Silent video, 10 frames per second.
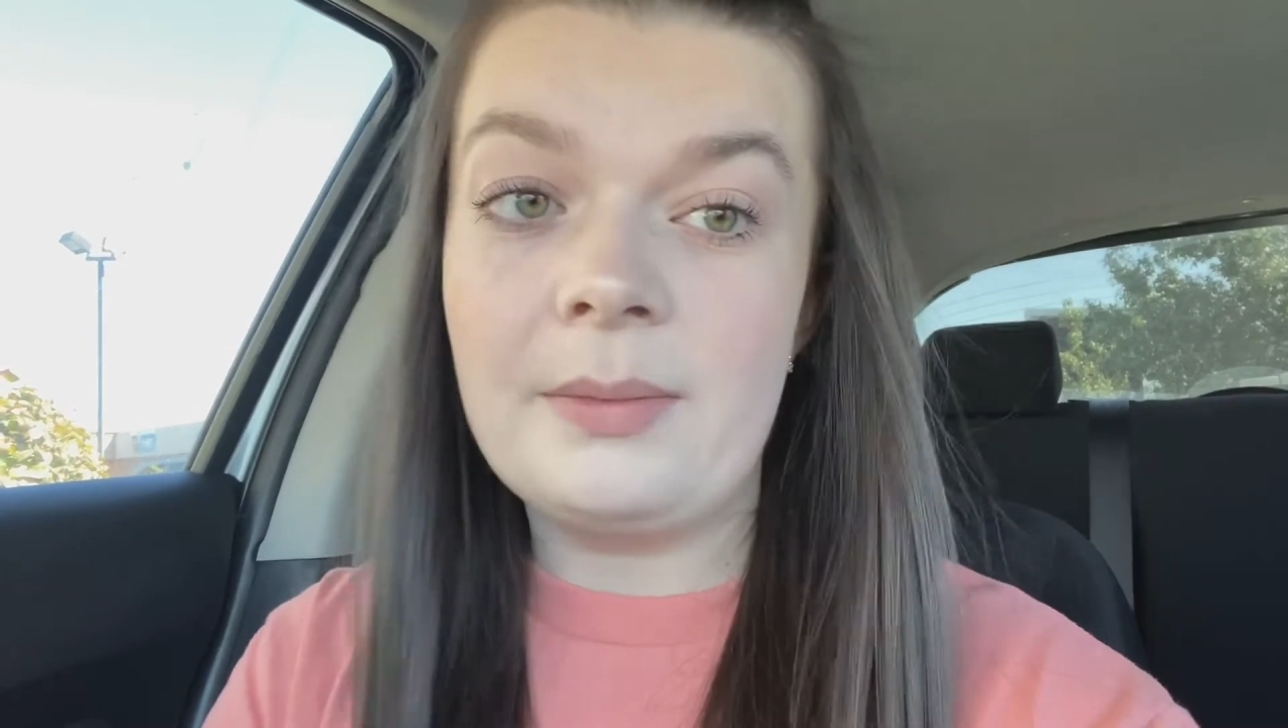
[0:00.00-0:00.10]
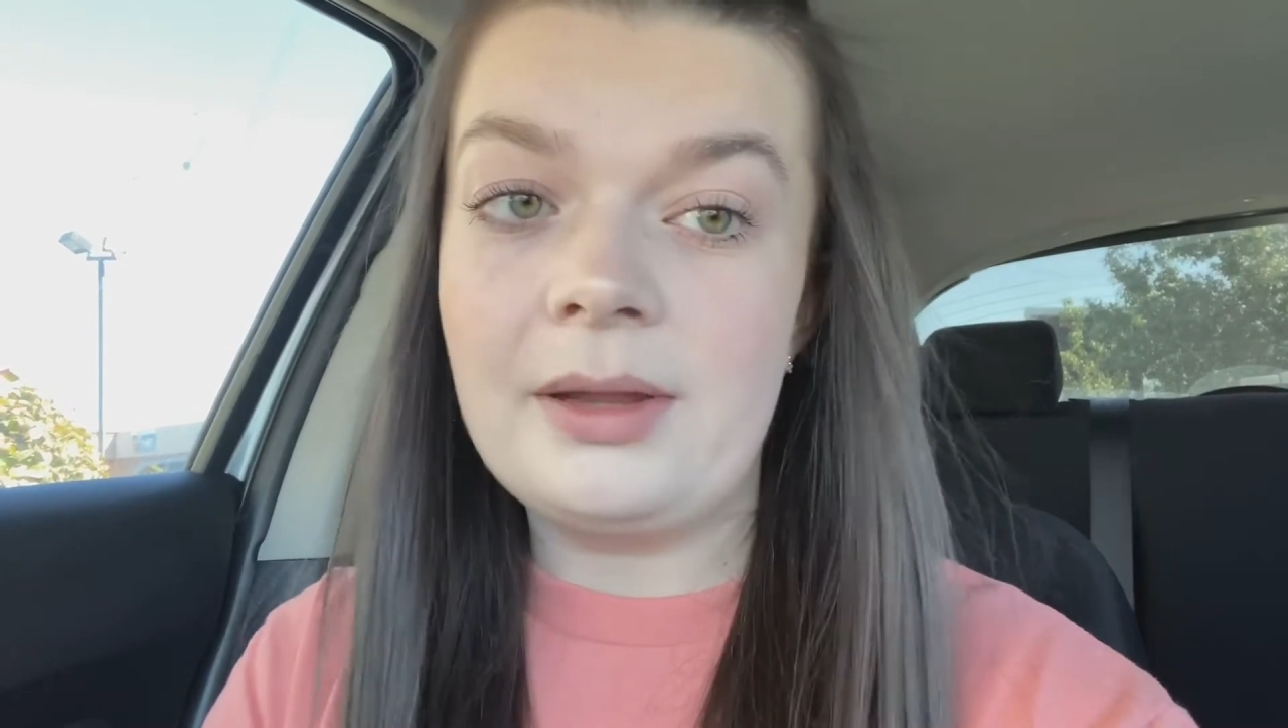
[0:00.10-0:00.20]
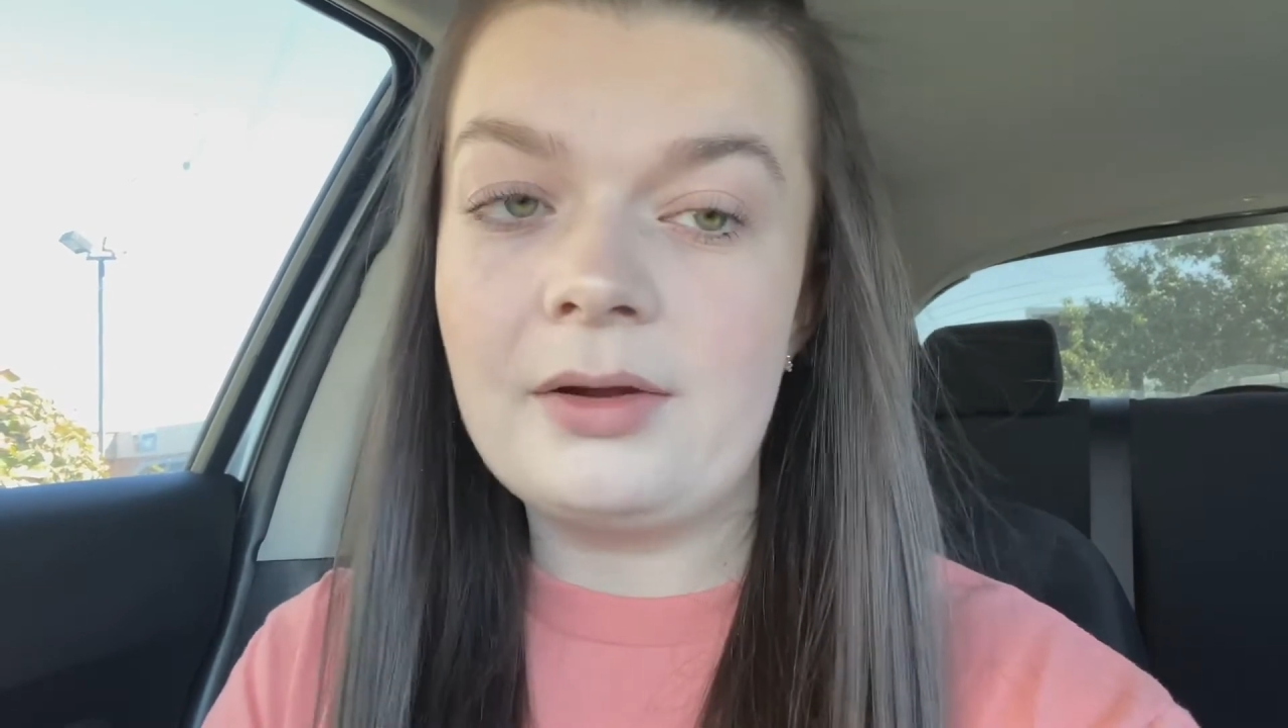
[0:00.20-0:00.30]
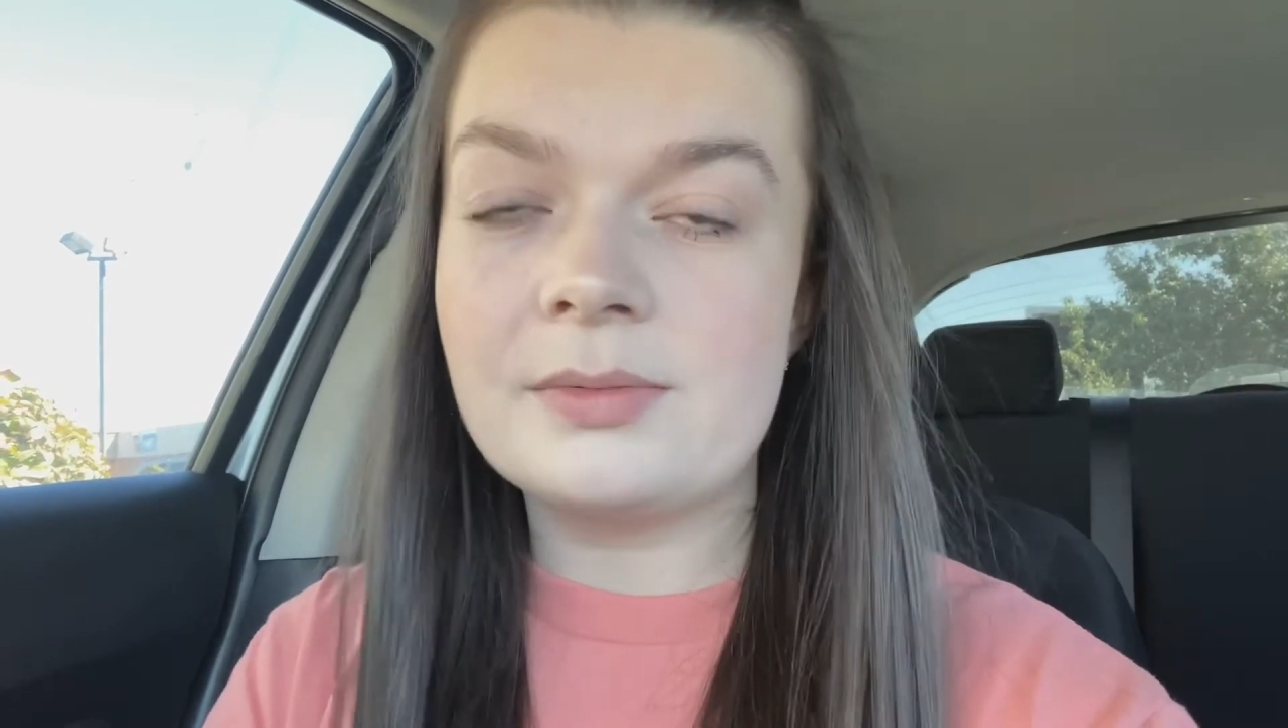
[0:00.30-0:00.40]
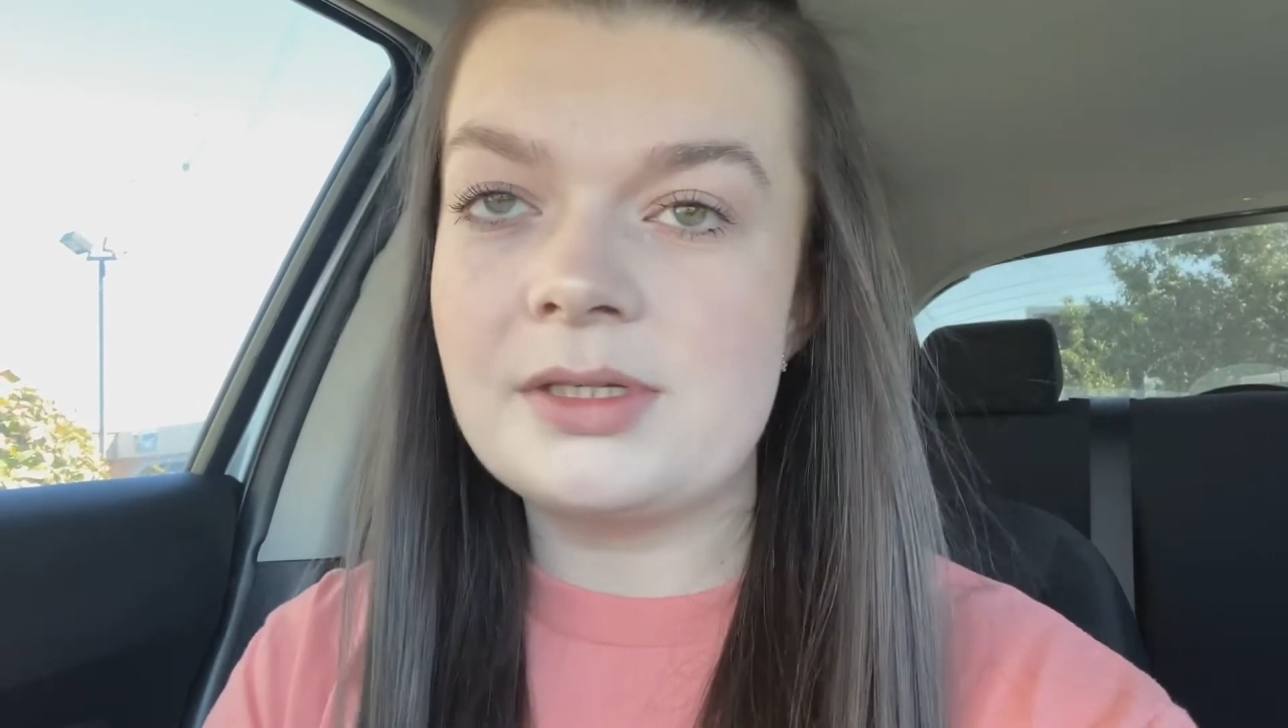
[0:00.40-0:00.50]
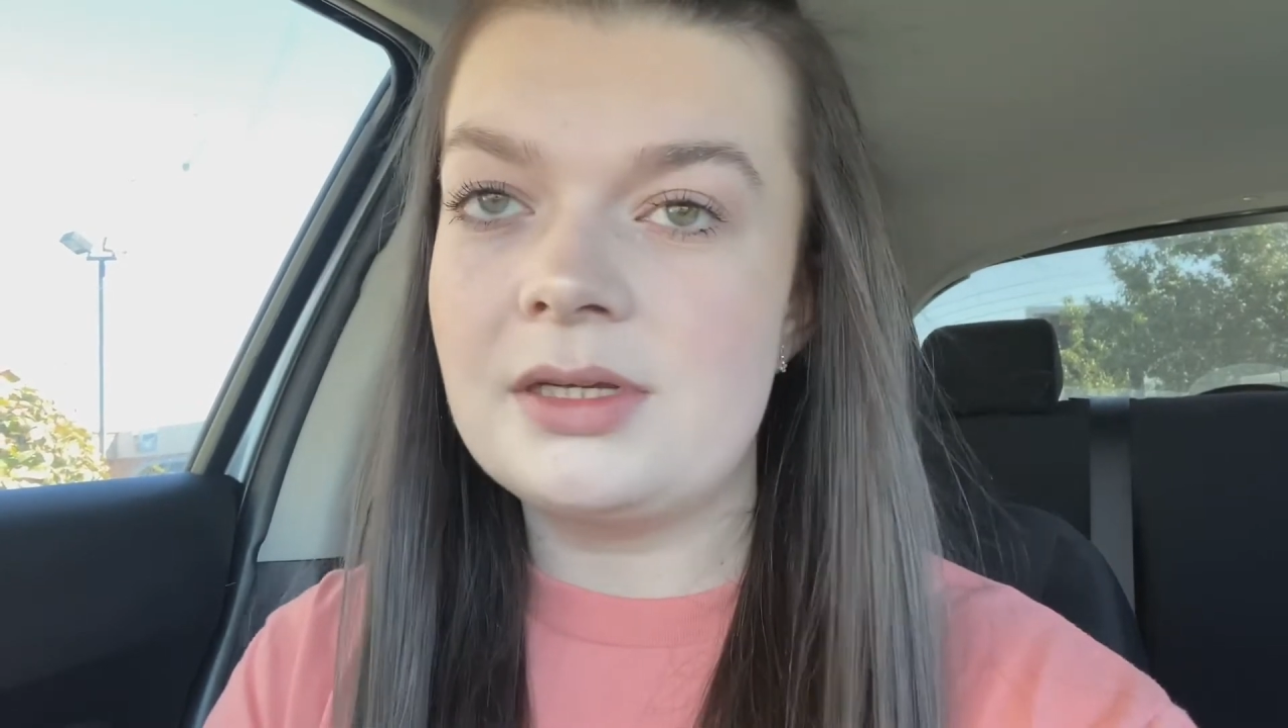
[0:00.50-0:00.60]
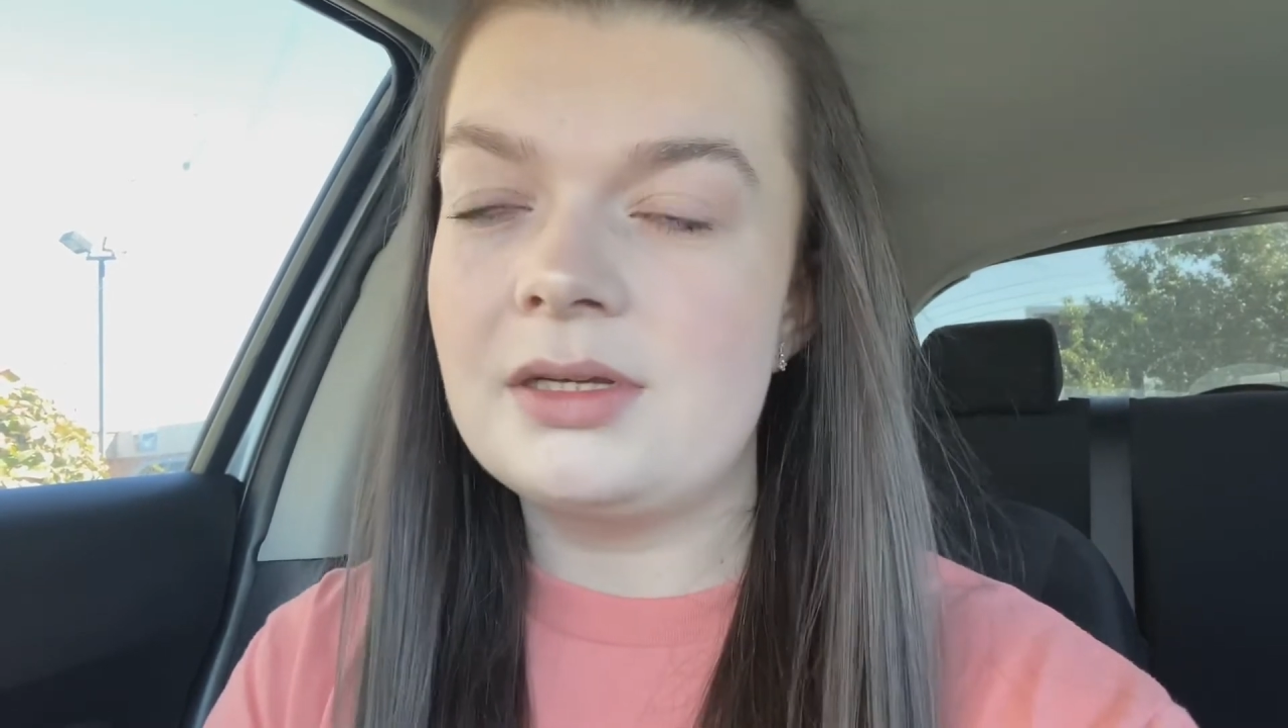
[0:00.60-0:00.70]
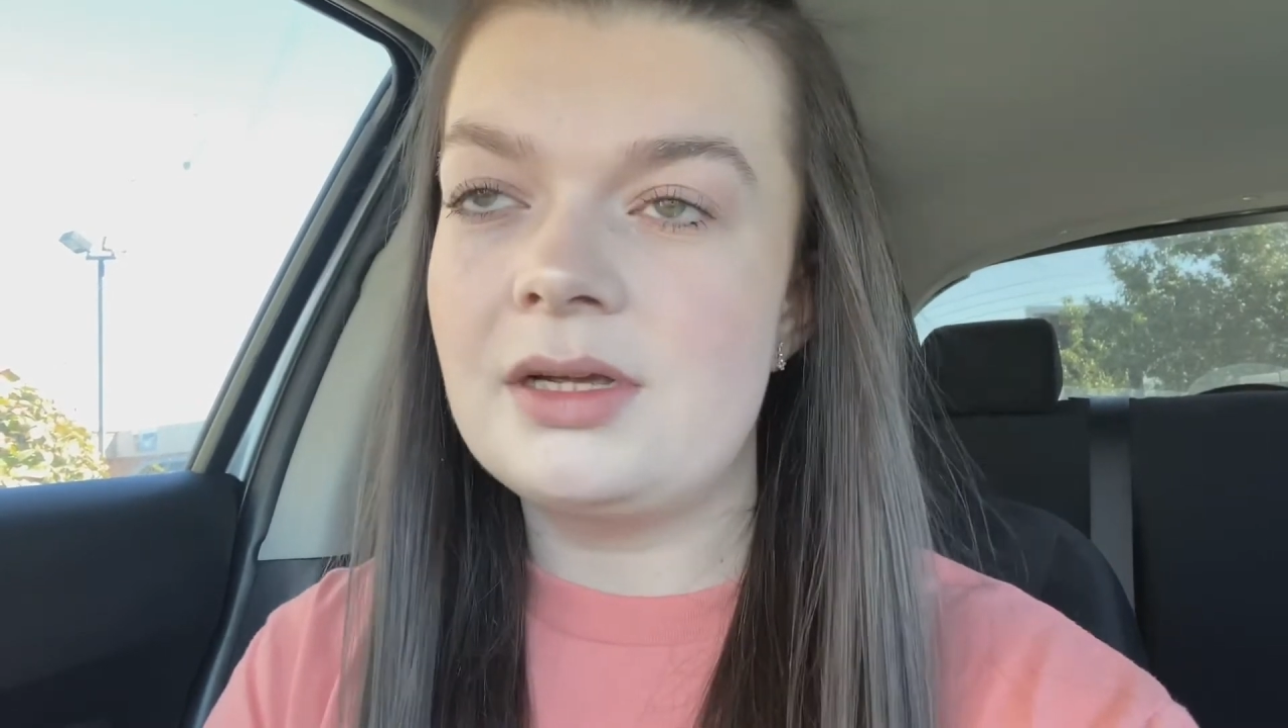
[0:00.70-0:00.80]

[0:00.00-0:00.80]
bankruptcy